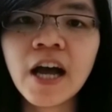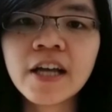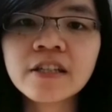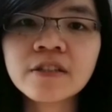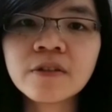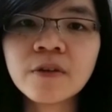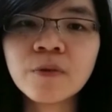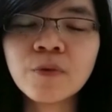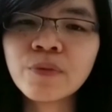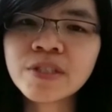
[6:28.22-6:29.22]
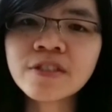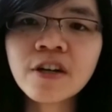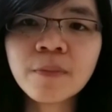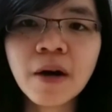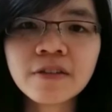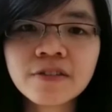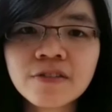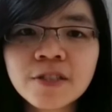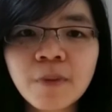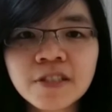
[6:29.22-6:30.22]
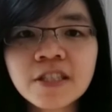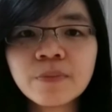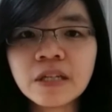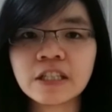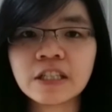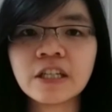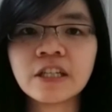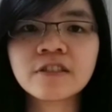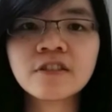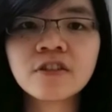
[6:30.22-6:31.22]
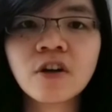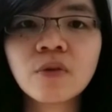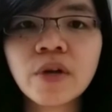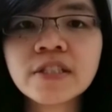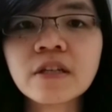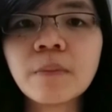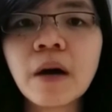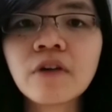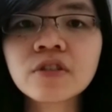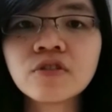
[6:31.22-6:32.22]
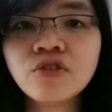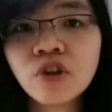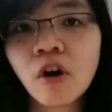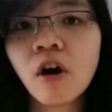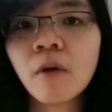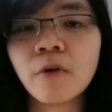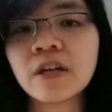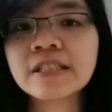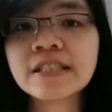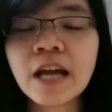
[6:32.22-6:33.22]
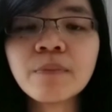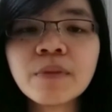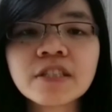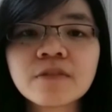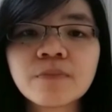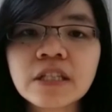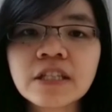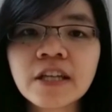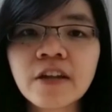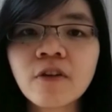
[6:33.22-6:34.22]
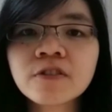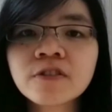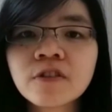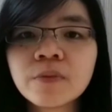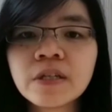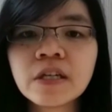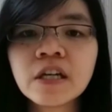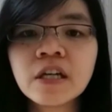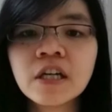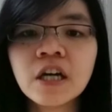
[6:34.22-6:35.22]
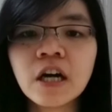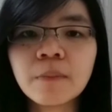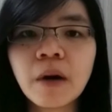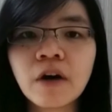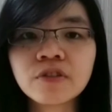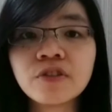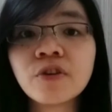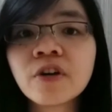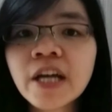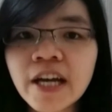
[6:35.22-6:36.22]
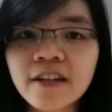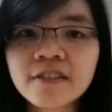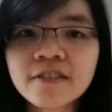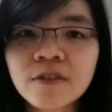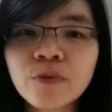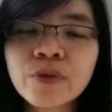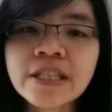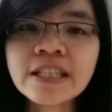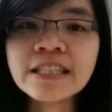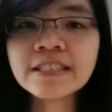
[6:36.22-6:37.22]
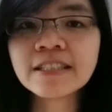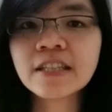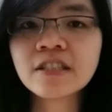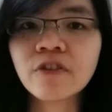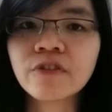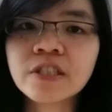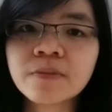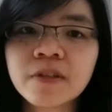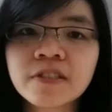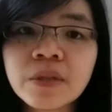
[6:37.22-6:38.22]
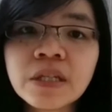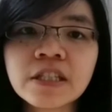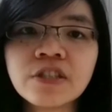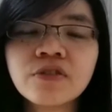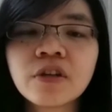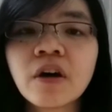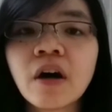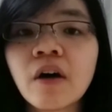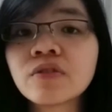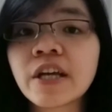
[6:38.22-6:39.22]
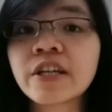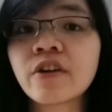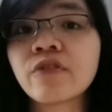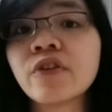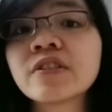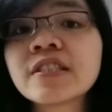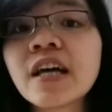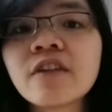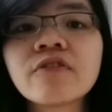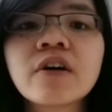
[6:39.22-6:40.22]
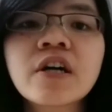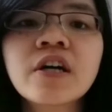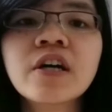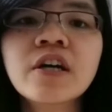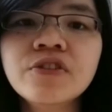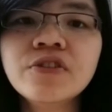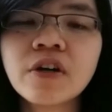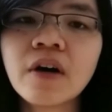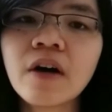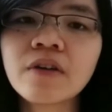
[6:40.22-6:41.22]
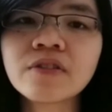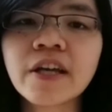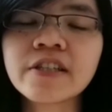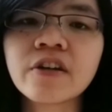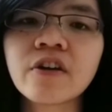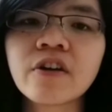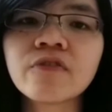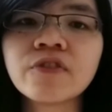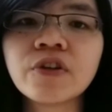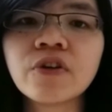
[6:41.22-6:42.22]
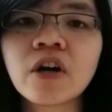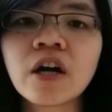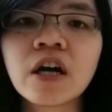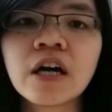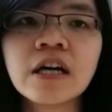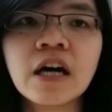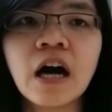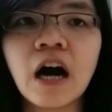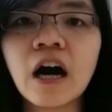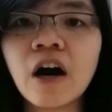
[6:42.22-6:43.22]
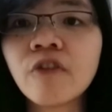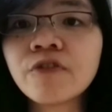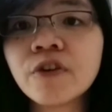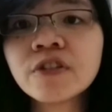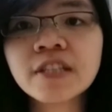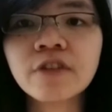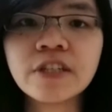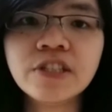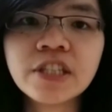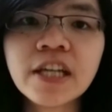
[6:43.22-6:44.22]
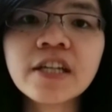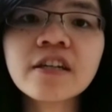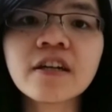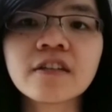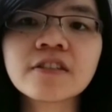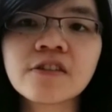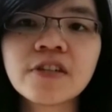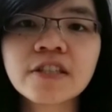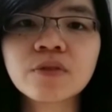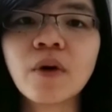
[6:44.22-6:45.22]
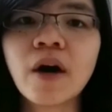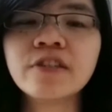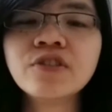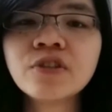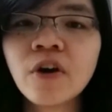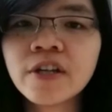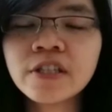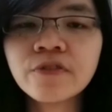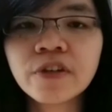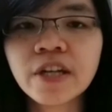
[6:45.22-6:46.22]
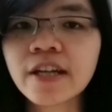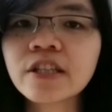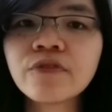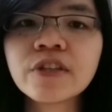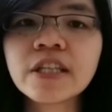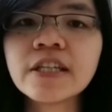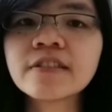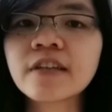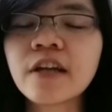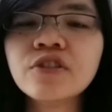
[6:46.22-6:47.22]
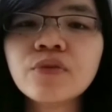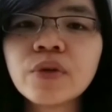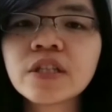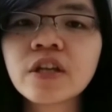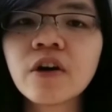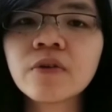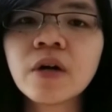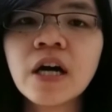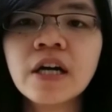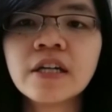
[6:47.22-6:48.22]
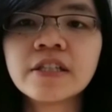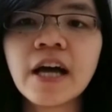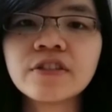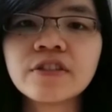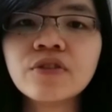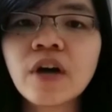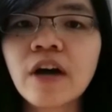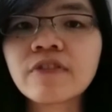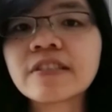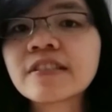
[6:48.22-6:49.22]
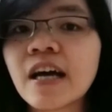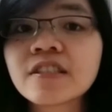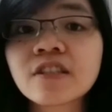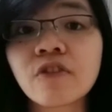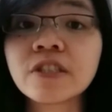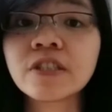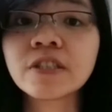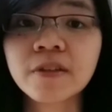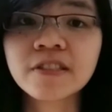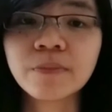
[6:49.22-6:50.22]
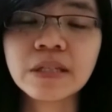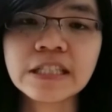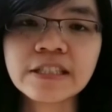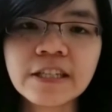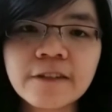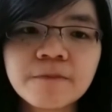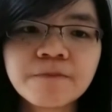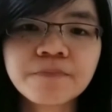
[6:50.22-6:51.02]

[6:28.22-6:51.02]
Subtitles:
And when we talk about responsibility, it's not always about job or assignments, but it can also be about your health. With this sense of responsibility, you know how to take care of yourself. You know how to take care of yourself in general. So that's why join different activities, and you will know that you have a sense of responsibility.